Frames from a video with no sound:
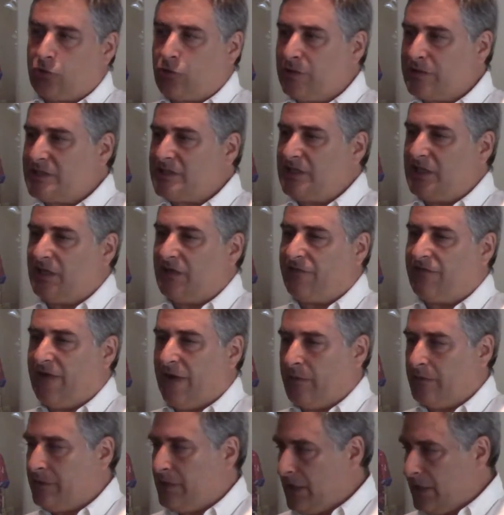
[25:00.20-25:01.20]
Christian
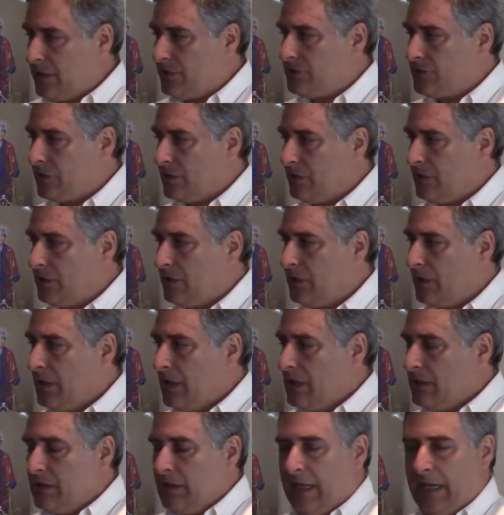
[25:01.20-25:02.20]
foundation,
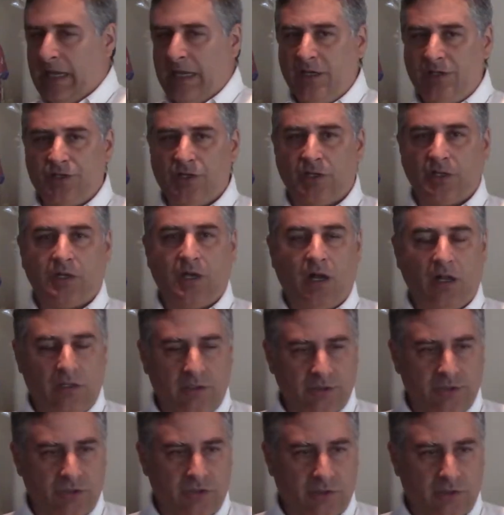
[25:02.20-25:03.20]
the Asian
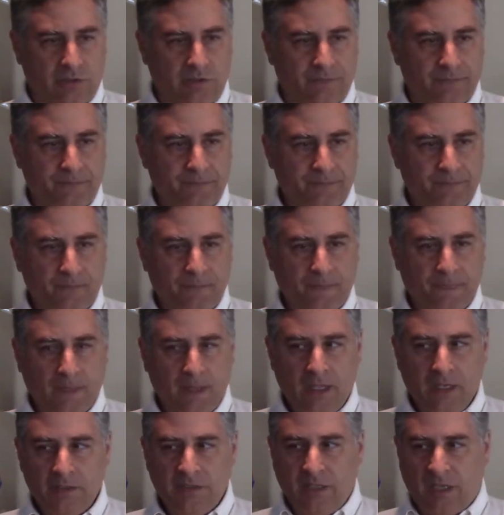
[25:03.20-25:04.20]
culture
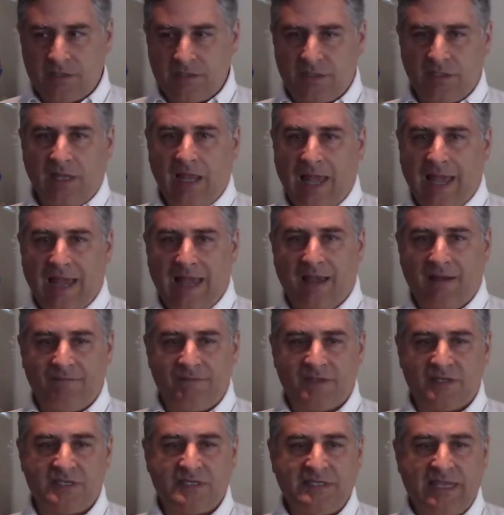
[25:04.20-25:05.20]
doesn't have
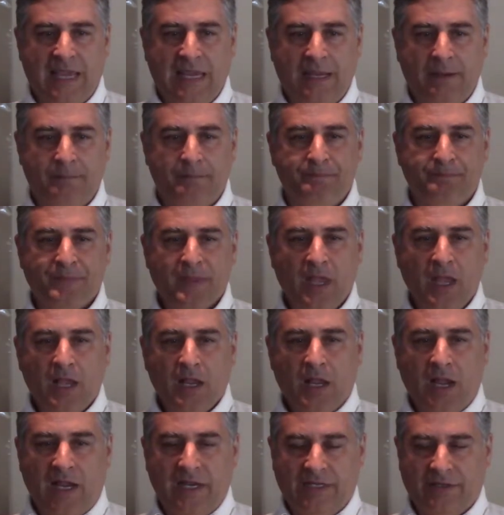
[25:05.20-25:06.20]
the same
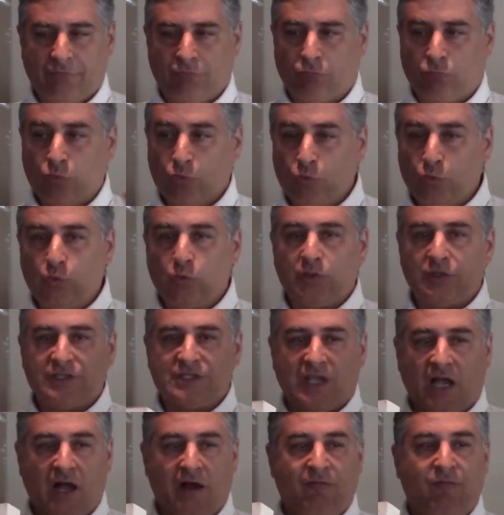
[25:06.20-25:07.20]
kind of
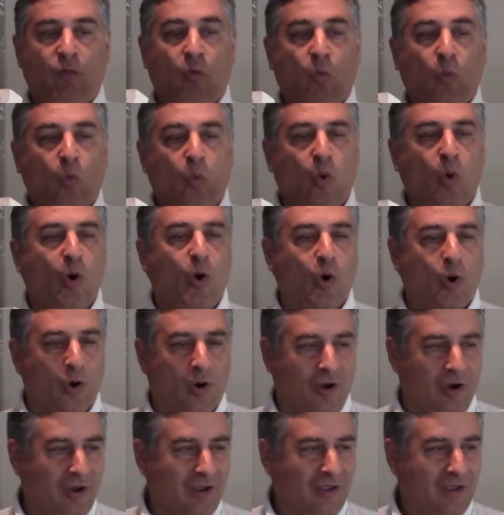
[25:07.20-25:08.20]
rules of
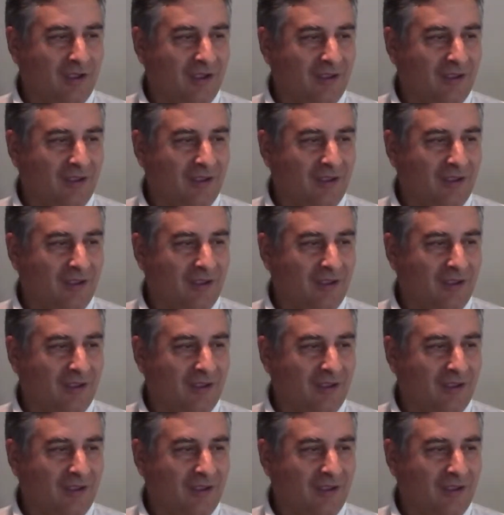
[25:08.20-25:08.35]
war